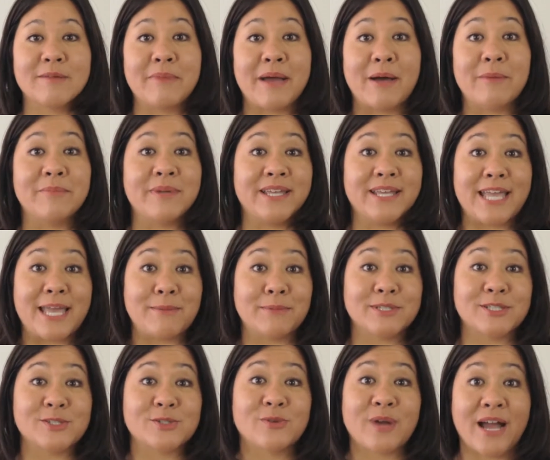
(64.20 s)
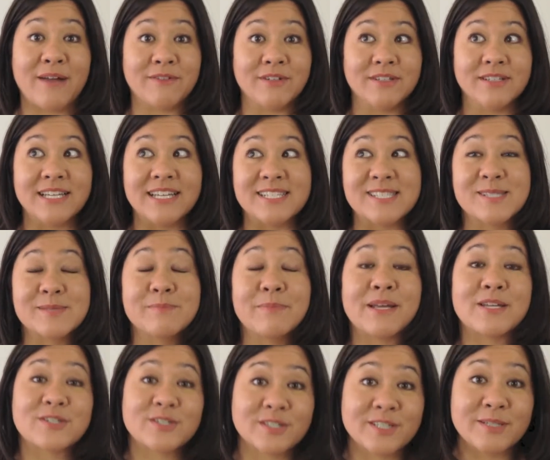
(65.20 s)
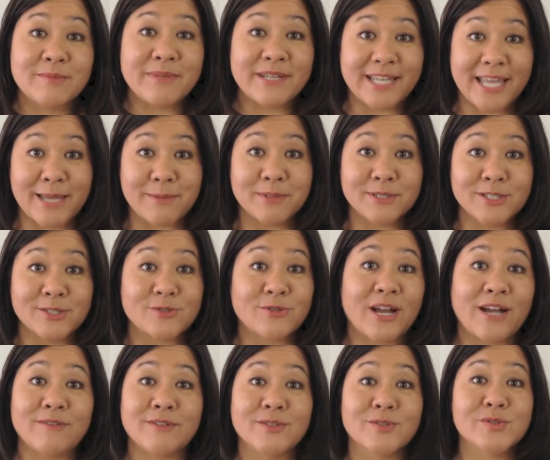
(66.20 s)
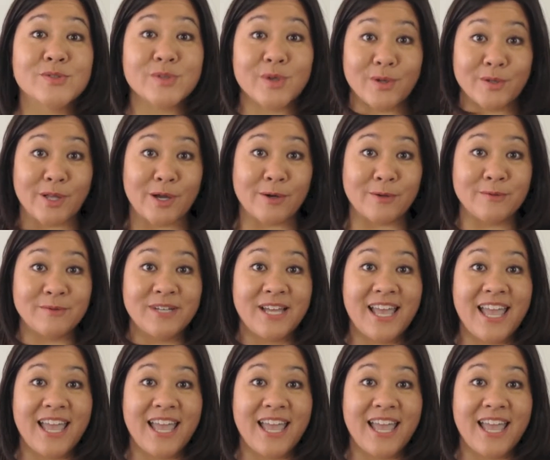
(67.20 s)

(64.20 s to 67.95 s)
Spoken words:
about being able to travel, especially being able to travel solo.